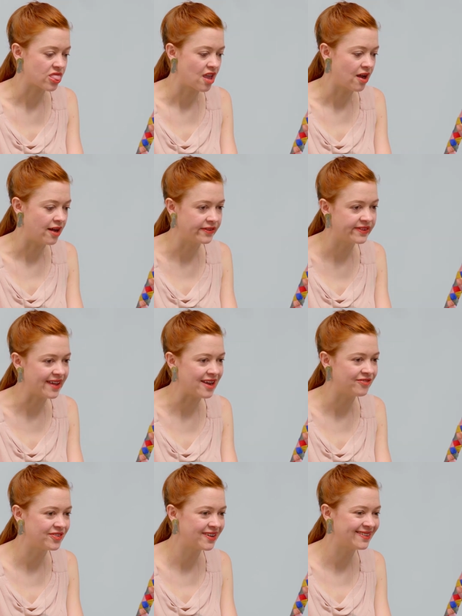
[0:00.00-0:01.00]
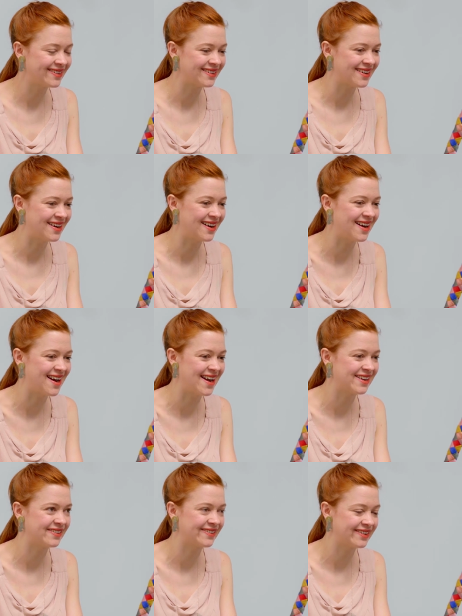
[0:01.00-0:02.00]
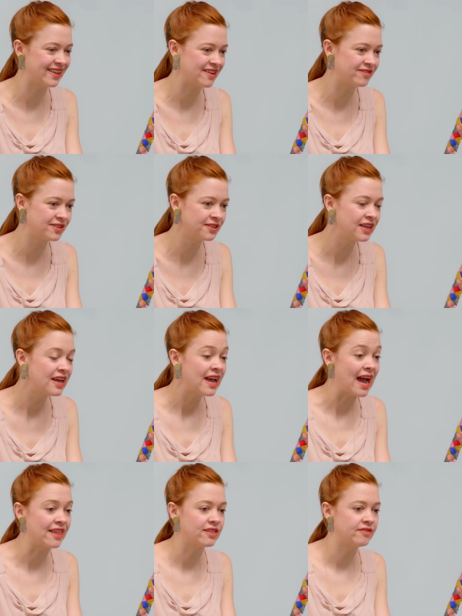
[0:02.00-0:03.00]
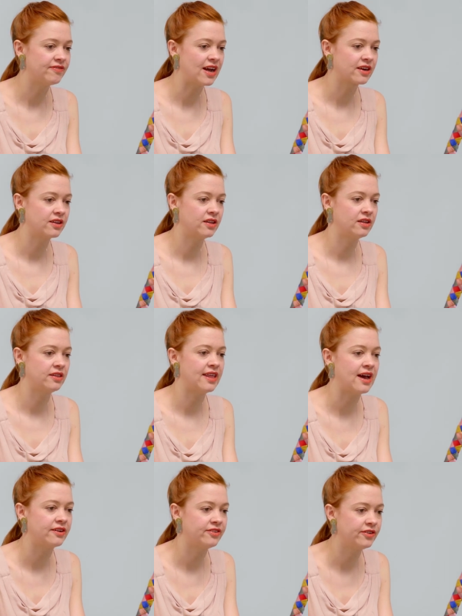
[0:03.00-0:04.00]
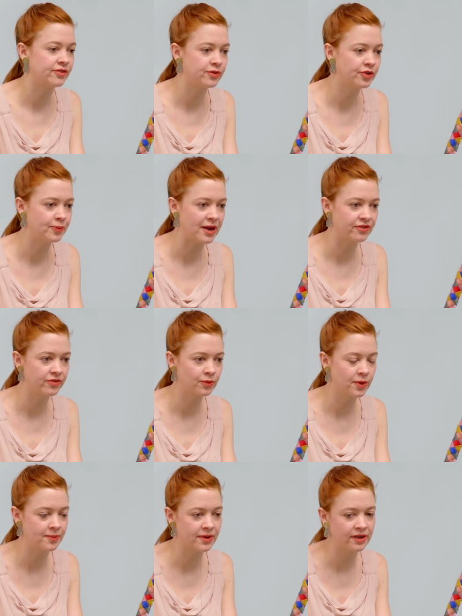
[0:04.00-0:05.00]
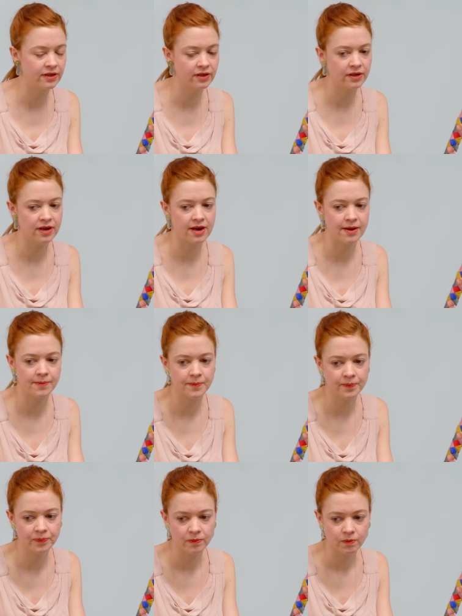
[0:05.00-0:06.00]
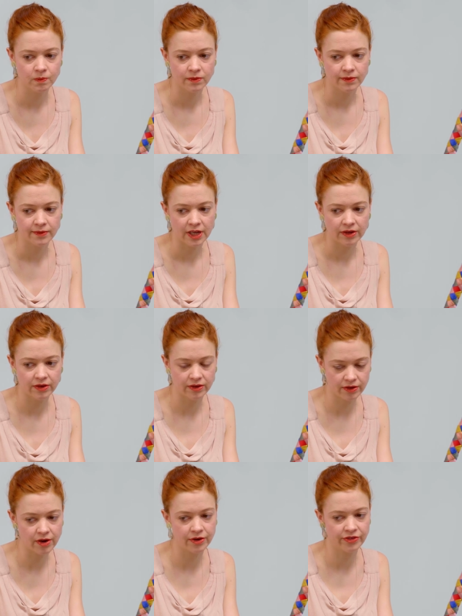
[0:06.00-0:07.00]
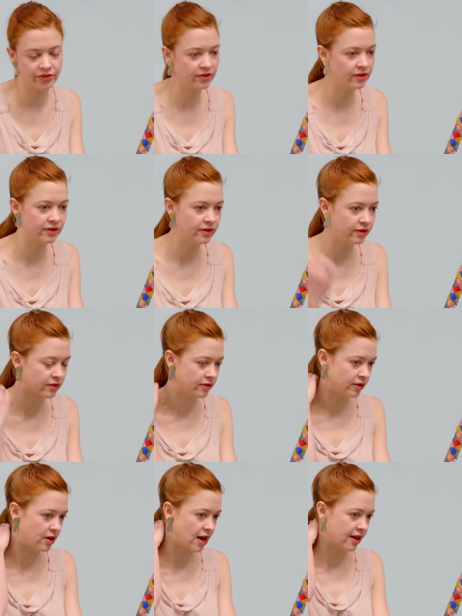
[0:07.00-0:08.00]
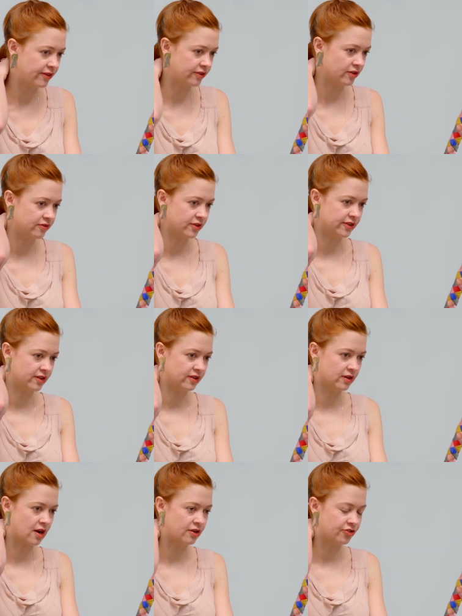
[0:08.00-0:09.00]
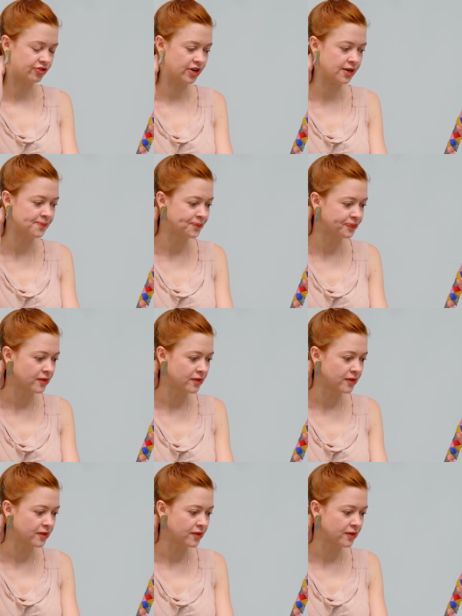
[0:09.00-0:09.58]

unsafeness at the highest level, and the fact that that disrespect for women goes to the, you know, the highest office in the country.